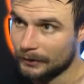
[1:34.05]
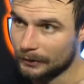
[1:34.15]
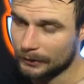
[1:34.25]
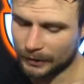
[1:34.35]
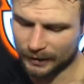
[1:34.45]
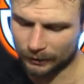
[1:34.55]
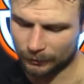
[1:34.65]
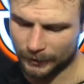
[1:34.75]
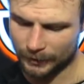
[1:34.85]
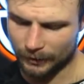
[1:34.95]
You get a
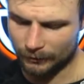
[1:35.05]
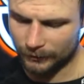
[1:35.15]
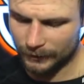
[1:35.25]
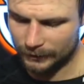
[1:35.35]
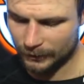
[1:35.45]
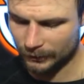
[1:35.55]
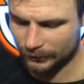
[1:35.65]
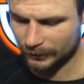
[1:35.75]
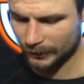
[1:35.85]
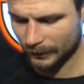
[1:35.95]
little bit of confidence on
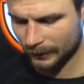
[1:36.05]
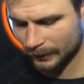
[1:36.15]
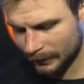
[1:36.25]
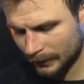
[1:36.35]
your stick,